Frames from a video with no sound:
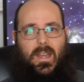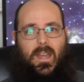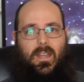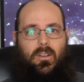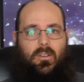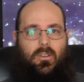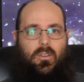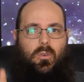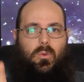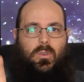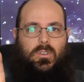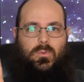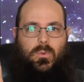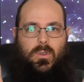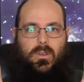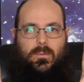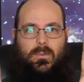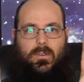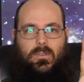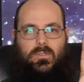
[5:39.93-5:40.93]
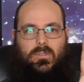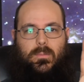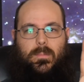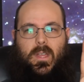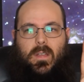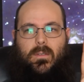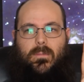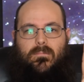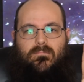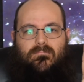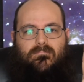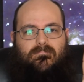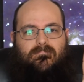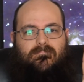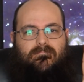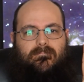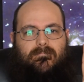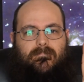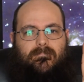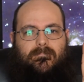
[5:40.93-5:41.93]
I don't know which one, but it was about
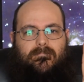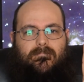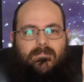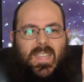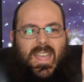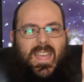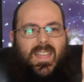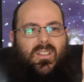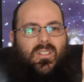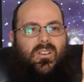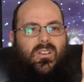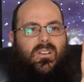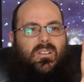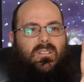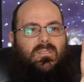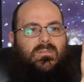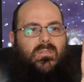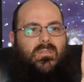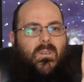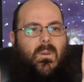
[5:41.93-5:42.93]
that long,